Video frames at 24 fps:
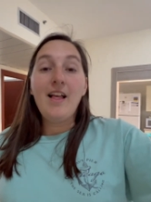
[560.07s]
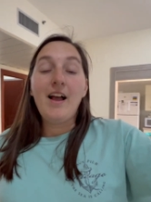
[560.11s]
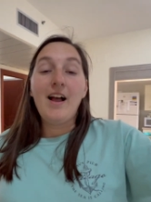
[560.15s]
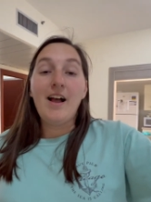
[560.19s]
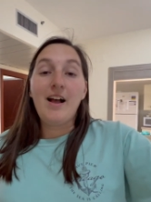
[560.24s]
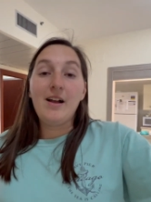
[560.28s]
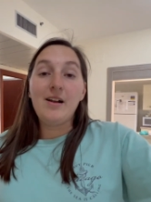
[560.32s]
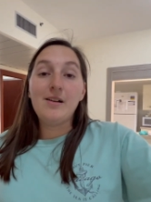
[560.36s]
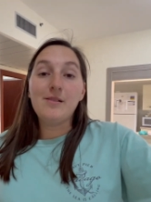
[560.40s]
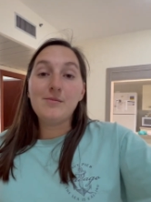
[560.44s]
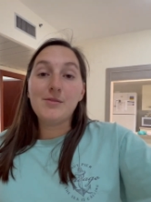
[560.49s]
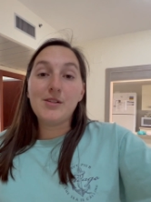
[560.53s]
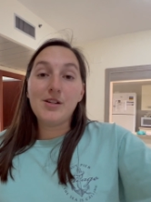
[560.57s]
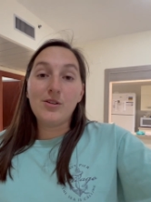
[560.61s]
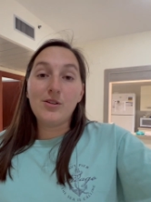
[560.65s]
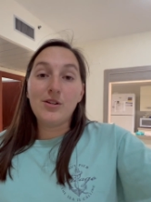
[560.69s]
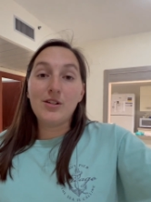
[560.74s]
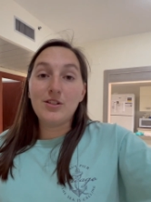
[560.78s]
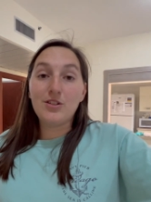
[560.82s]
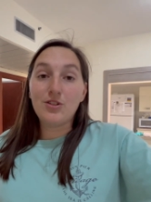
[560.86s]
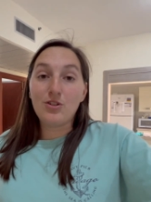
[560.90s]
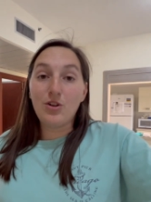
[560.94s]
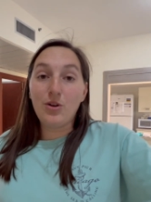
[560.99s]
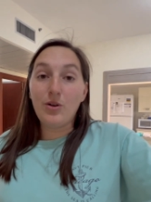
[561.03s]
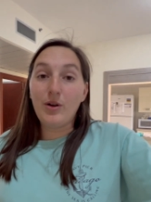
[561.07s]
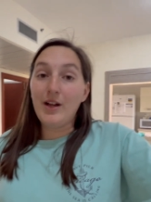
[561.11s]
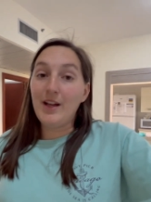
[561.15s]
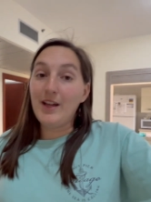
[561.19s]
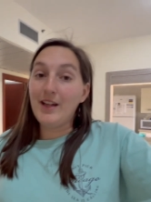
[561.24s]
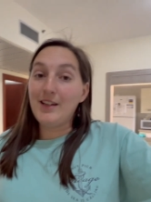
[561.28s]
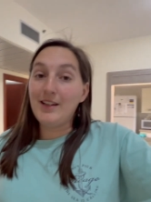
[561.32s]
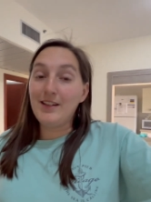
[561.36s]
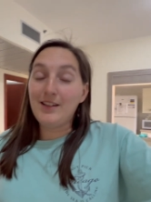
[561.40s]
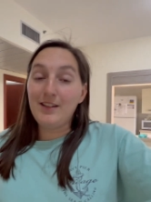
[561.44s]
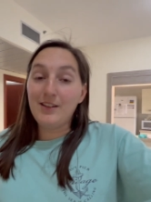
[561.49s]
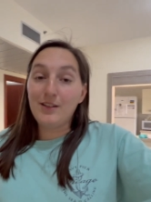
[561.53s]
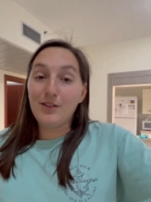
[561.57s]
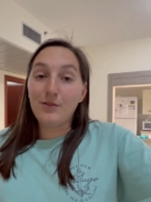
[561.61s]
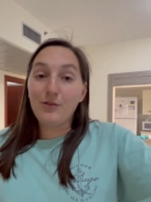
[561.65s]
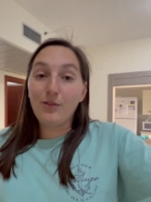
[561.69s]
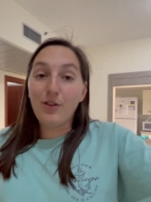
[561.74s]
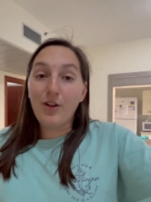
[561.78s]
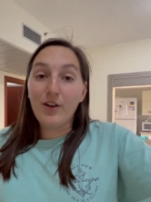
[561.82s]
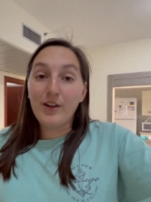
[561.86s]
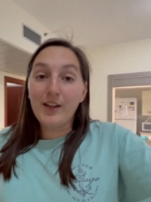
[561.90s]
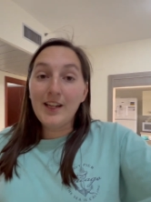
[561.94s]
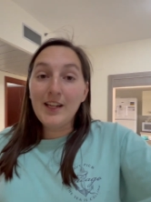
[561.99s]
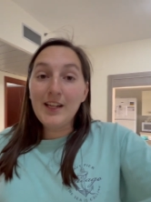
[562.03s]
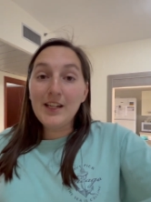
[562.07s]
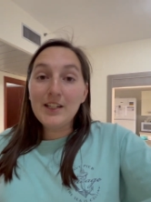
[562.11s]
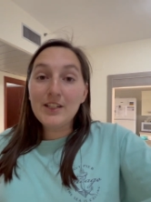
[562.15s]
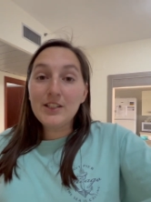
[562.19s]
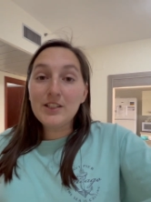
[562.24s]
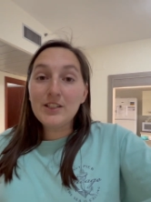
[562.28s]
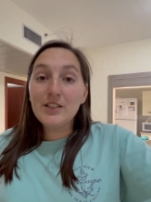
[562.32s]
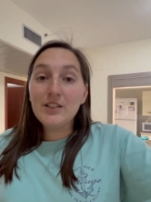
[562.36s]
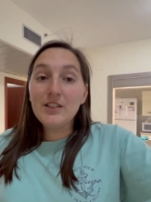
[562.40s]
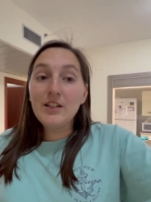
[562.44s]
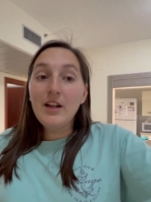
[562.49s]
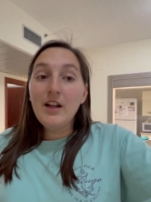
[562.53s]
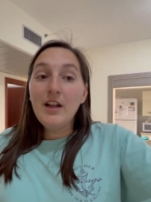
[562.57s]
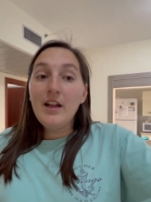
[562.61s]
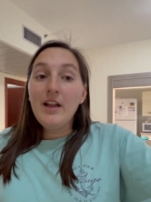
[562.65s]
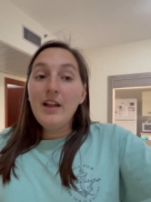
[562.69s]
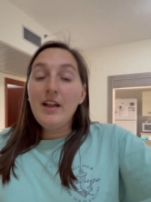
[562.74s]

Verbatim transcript: I'm going to go ahead and end the vlog here